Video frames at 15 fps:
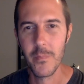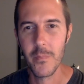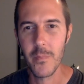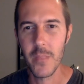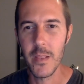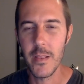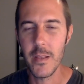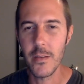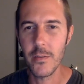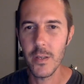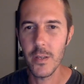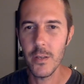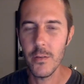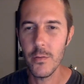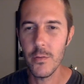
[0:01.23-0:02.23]
This
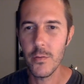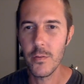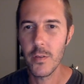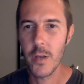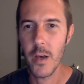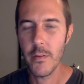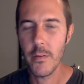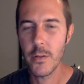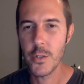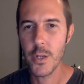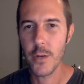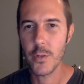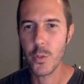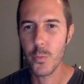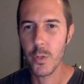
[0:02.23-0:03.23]
is College
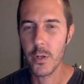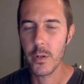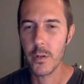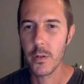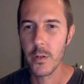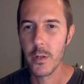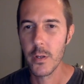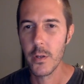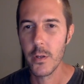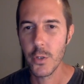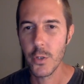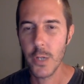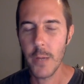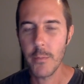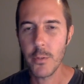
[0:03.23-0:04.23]
Algebra,
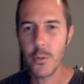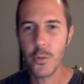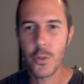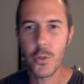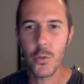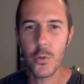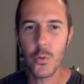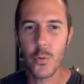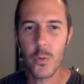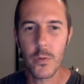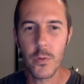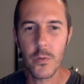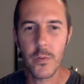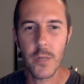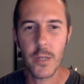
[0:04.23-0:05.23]
Chapter 2,
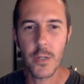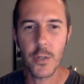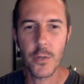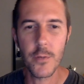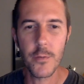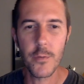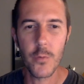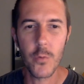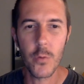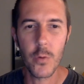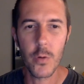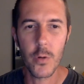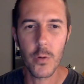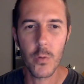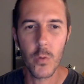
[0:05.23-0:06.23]
Section
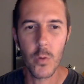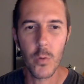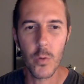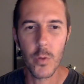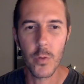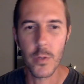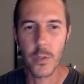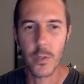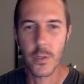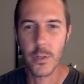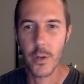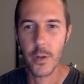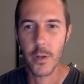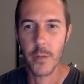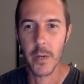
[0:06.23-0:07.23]
4, where we're going to
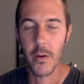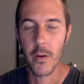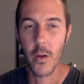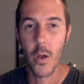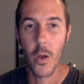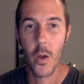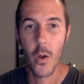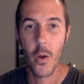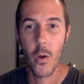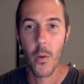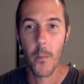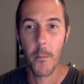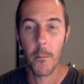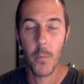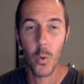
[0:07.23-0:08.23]
talk about
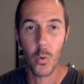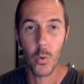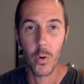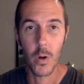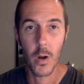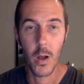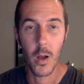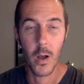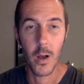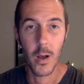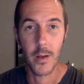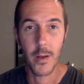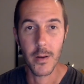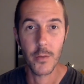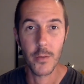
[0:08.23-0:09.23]
more
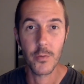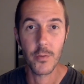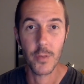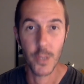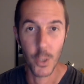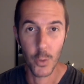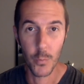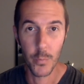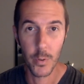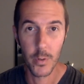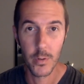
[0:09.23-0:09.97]
on slope.